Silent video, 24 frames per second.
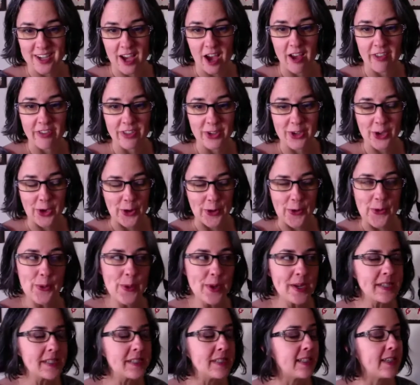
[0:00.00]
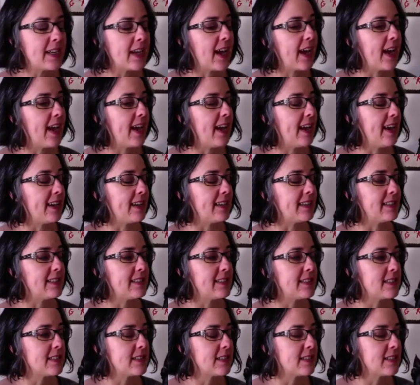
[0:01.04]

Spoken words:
on the go, and